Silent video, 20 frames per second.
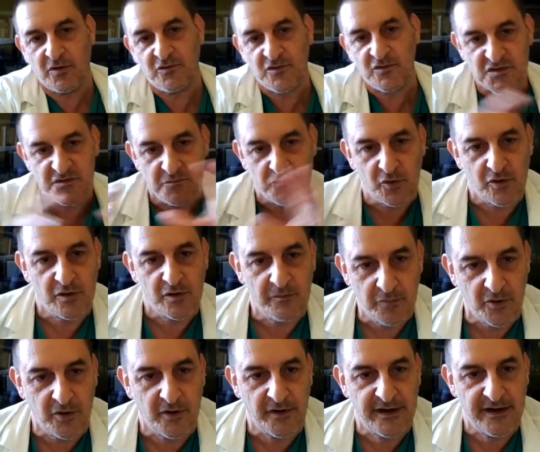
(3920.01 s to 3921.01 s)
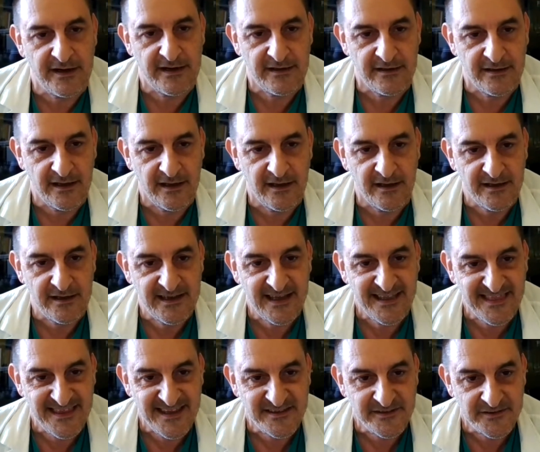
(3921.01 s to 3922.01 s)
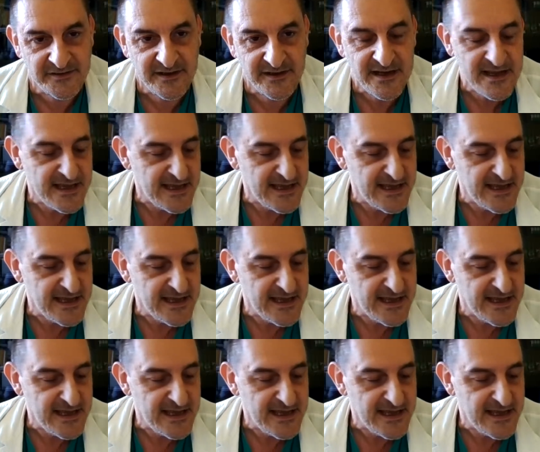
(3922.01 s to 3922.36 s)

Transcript: to small bore catheter.